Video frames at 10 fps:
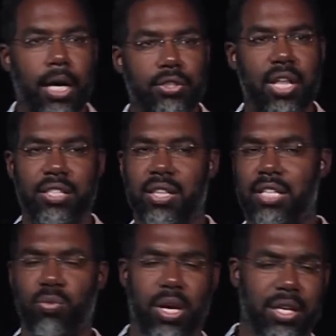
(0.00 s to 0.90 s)
so
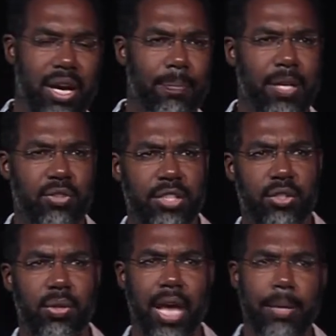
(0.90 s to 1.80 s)
that's one that tried to
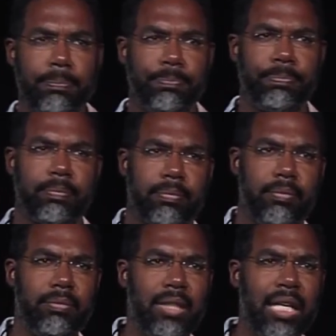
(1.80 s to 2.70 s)
do that.
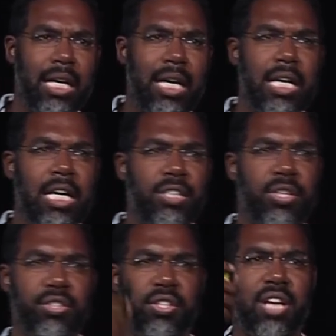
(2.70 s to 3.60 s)
So
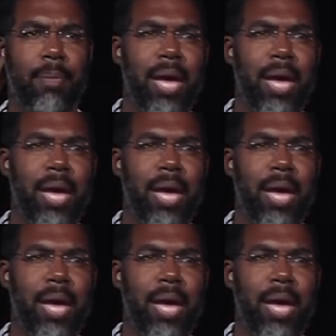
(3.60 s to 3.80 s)
these are the top